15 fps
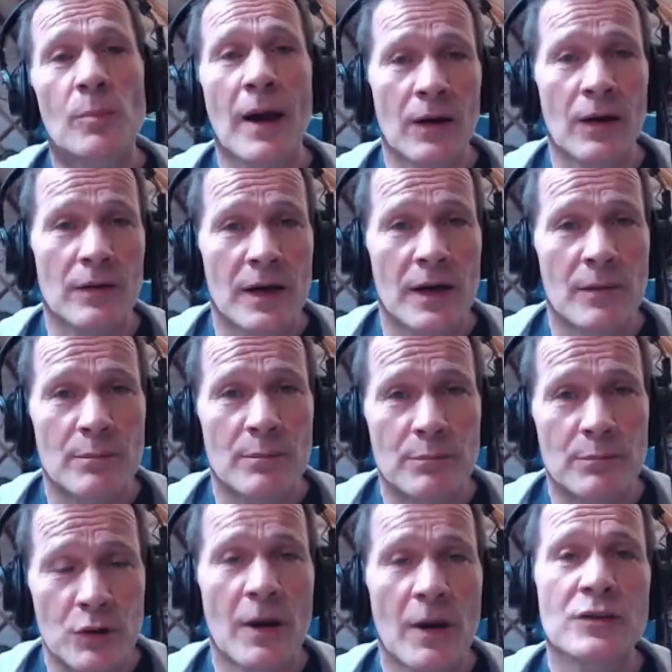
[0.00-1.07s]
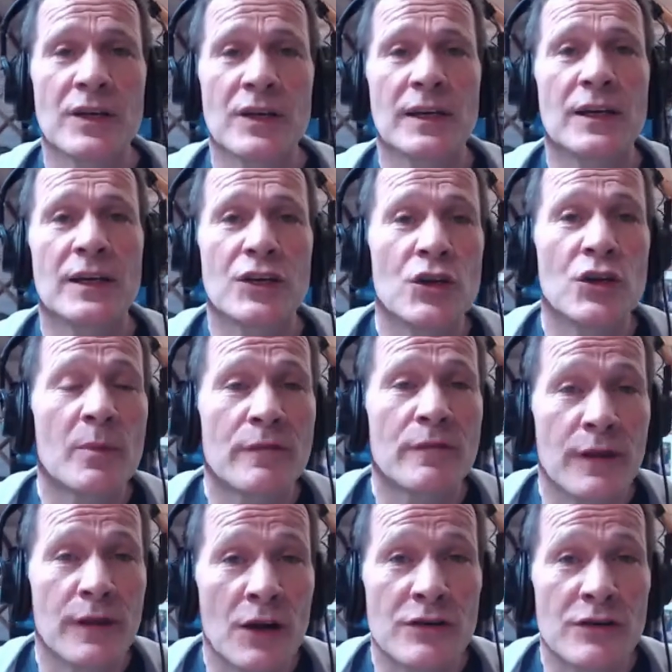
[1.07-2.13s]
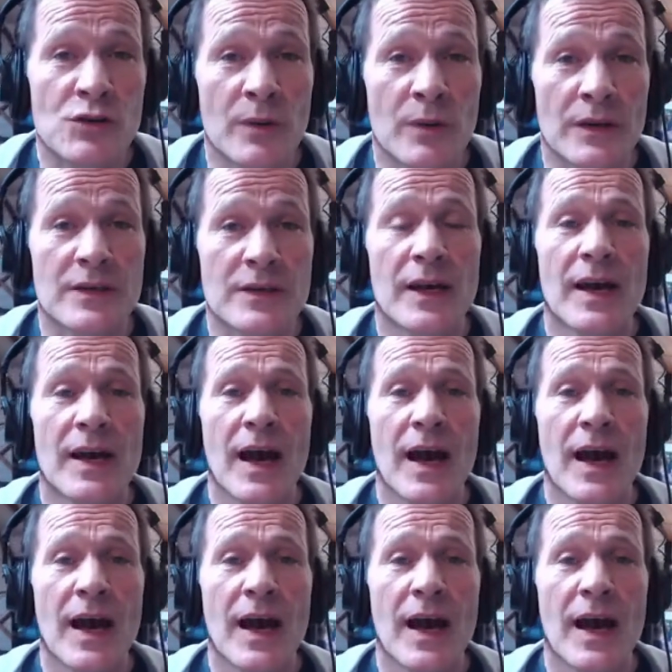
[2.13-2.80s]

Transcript: about promoting human flourishment,